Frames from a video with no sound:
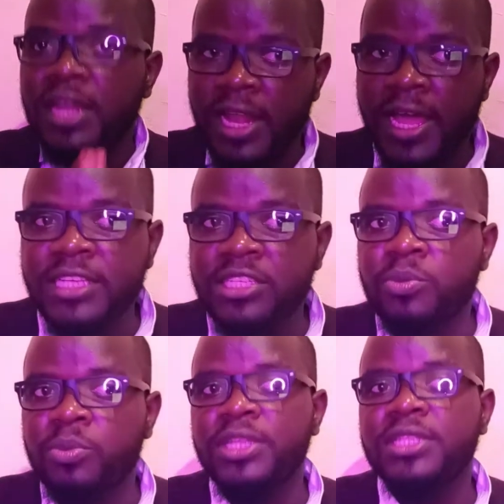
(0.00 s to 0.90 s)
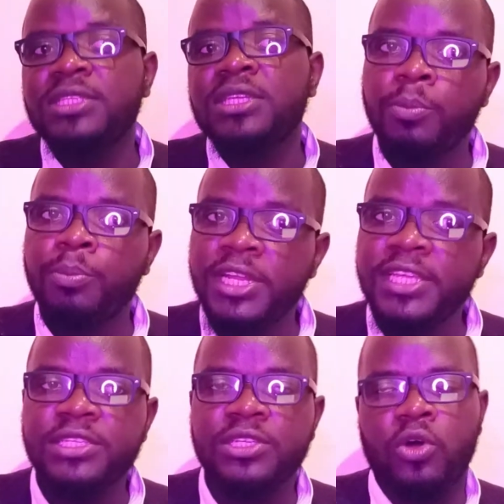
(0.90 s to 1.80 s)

large spreads. Please